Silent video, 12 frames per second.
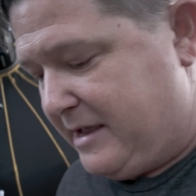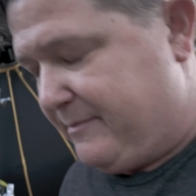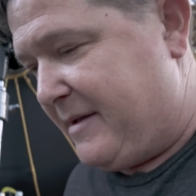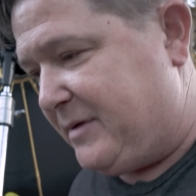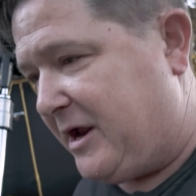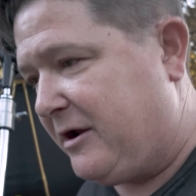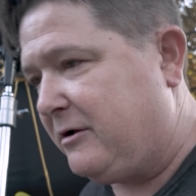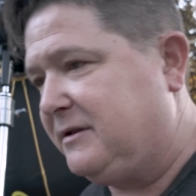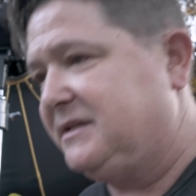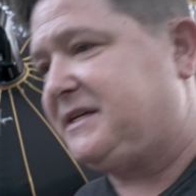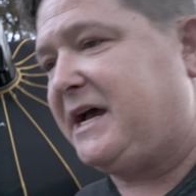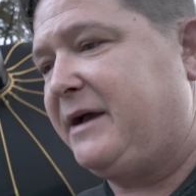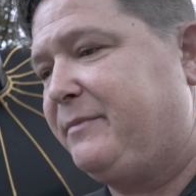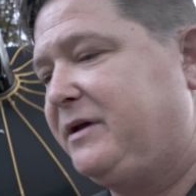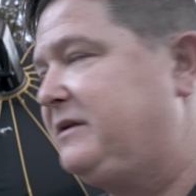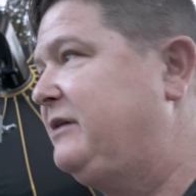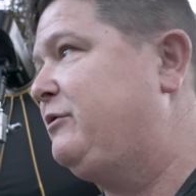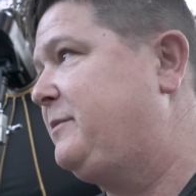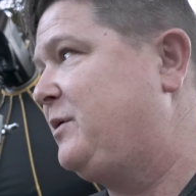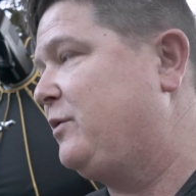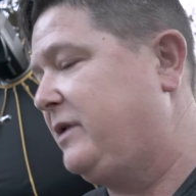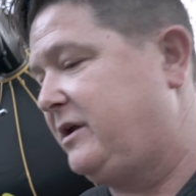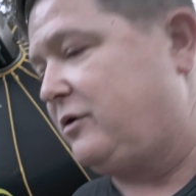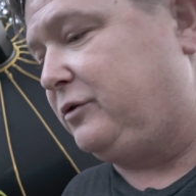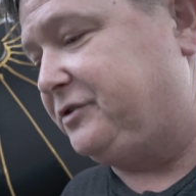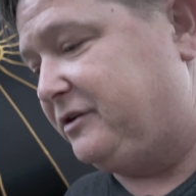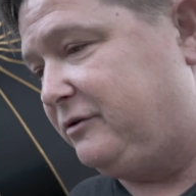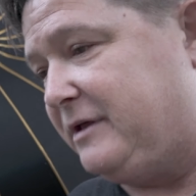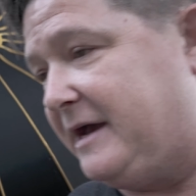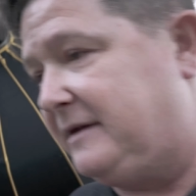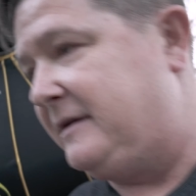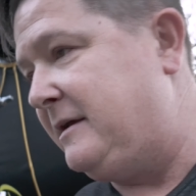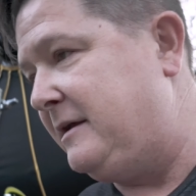Maybe not all the time, but it would be really cool to do that.